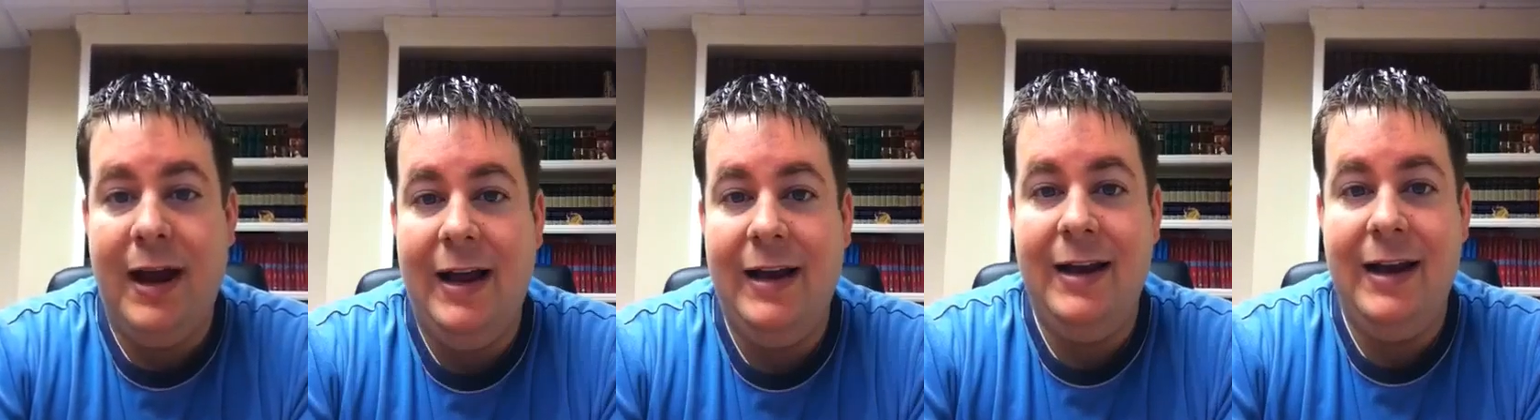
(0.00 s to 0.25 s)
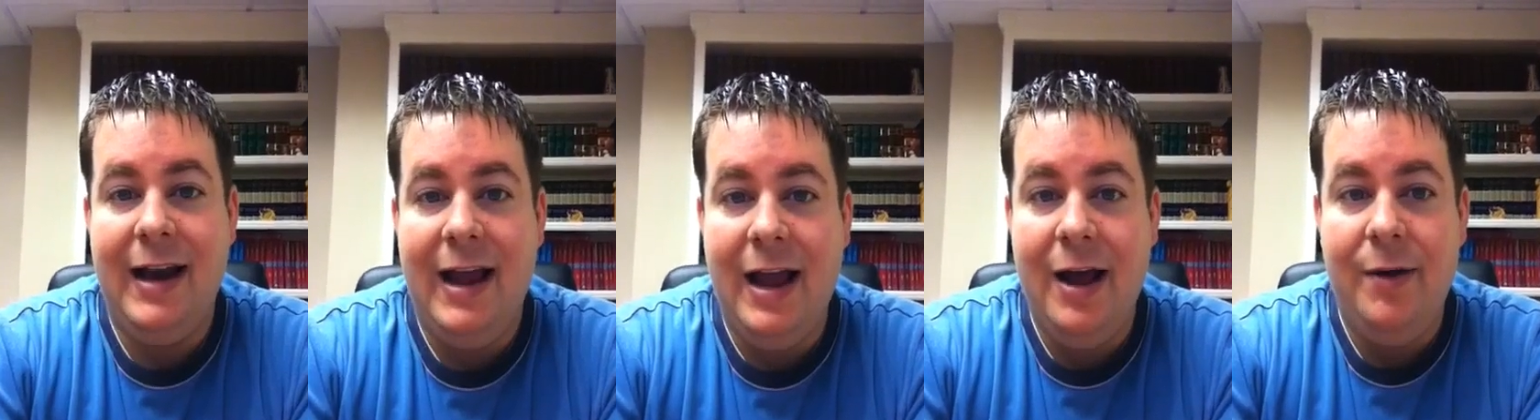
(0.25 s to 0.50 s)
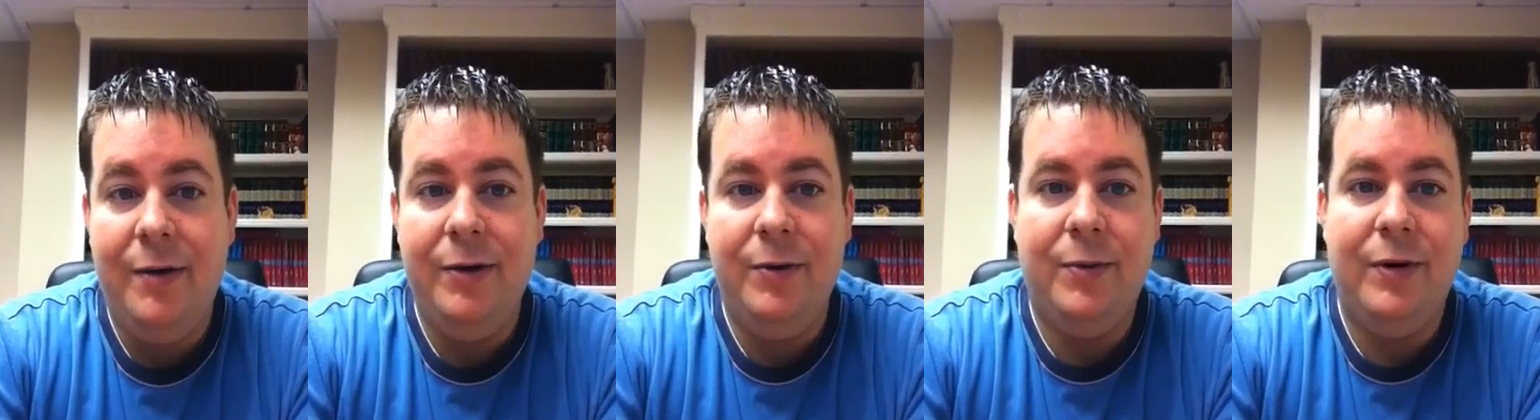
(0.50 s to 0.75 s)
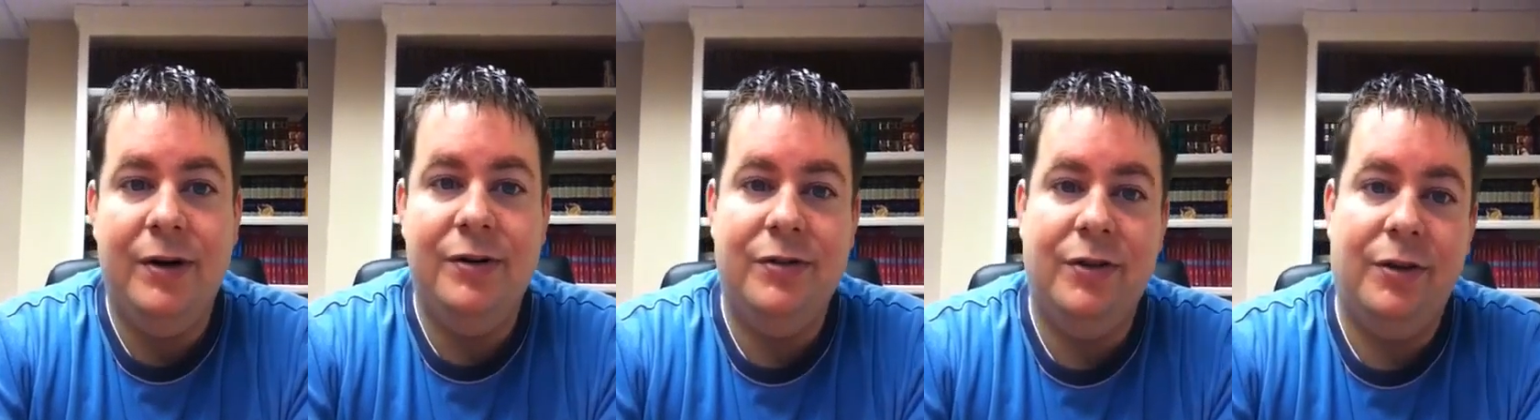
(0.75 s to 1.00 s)
at now,
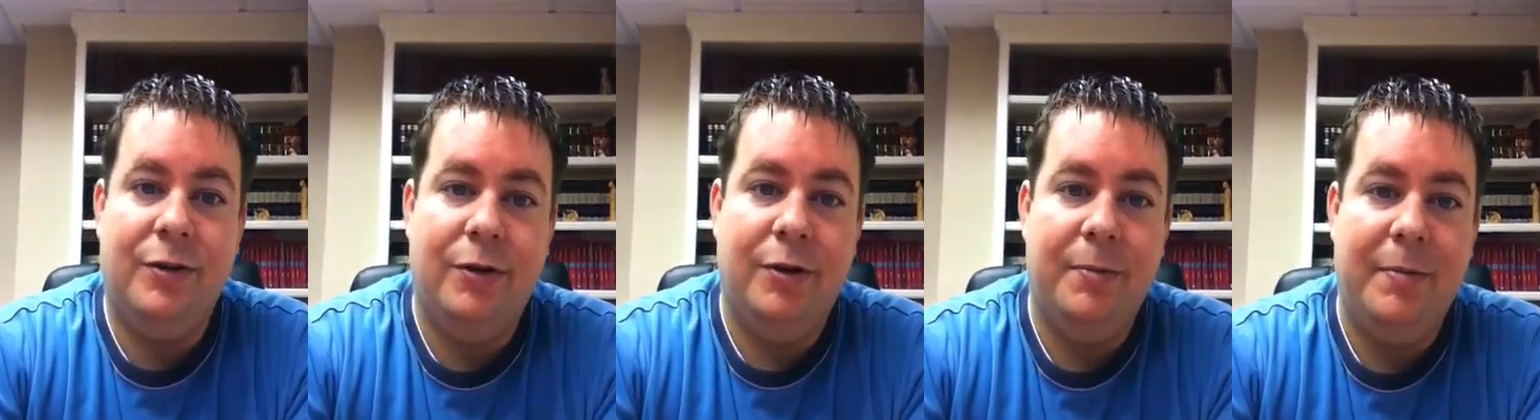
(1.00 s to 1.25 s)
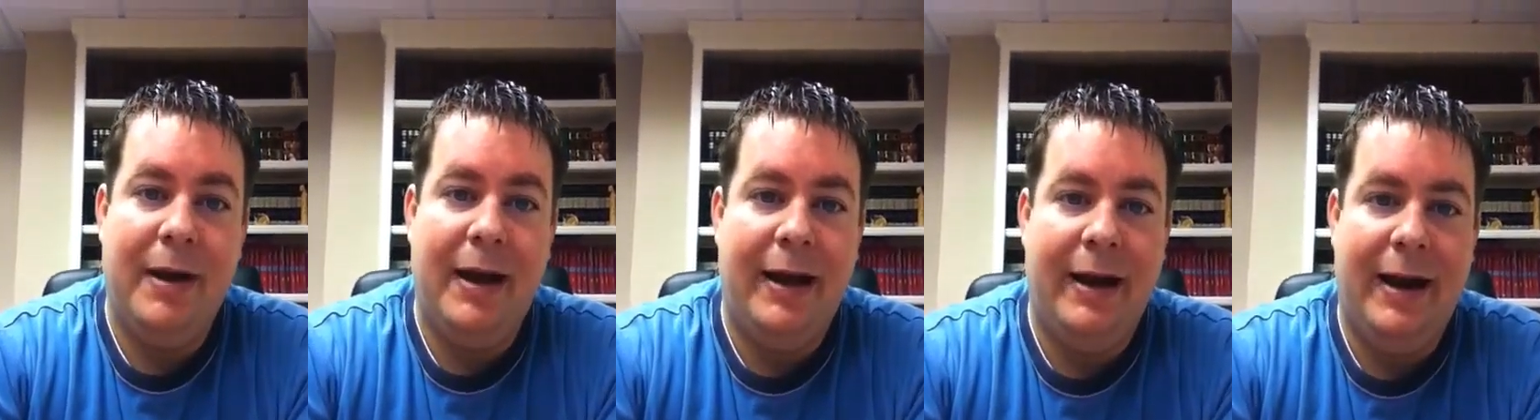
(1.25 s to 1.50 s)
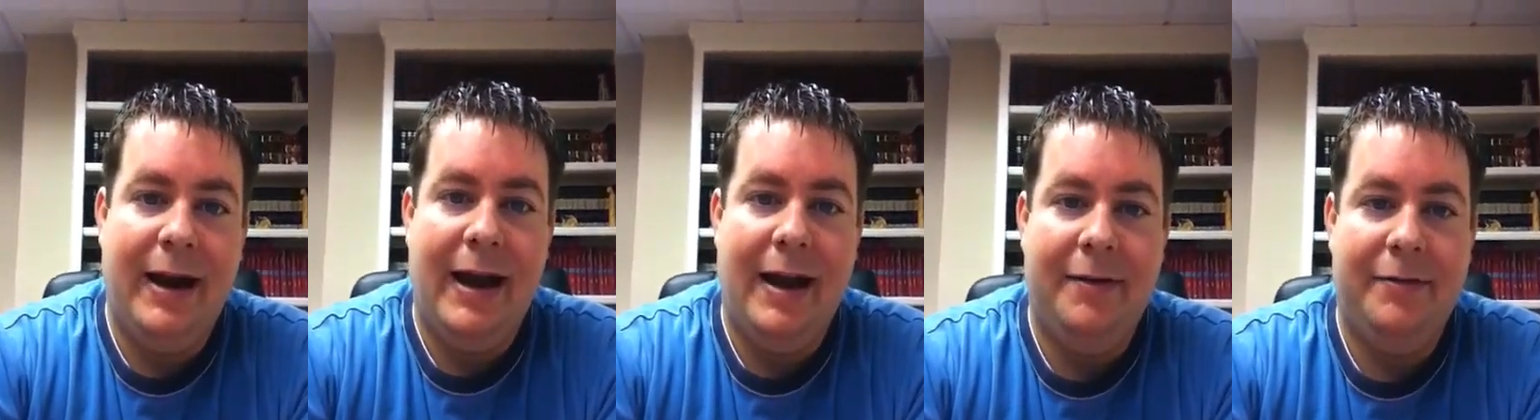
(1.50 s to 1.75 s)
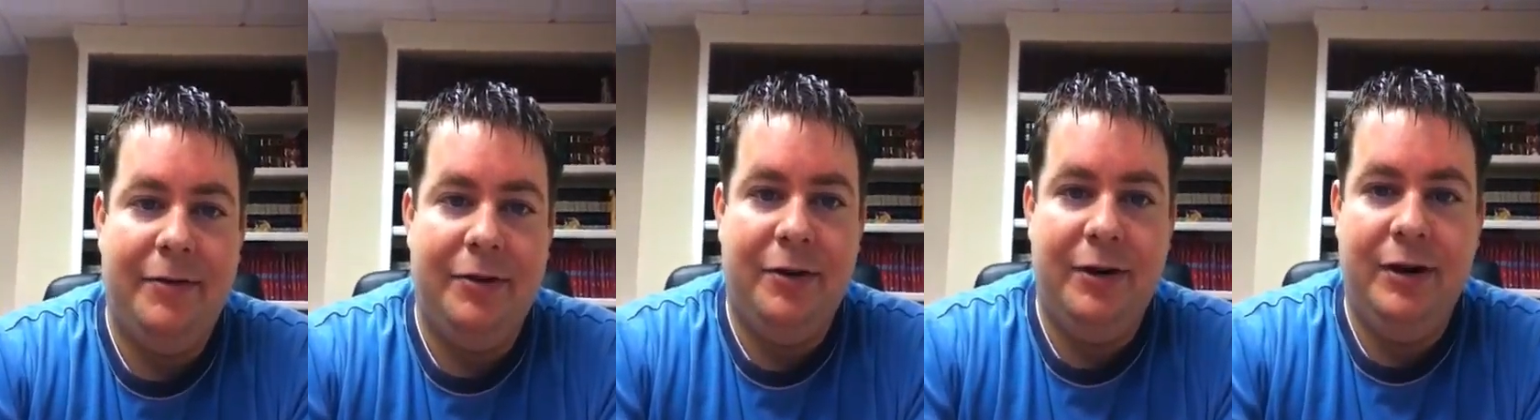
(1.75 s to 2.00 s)
and where is the group at
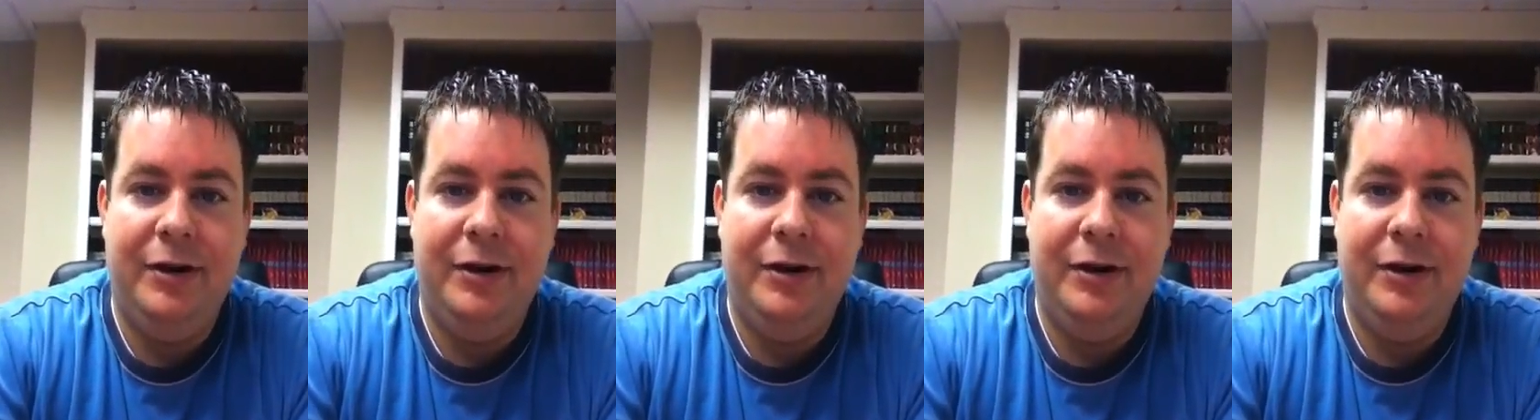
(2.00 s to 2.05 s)
after?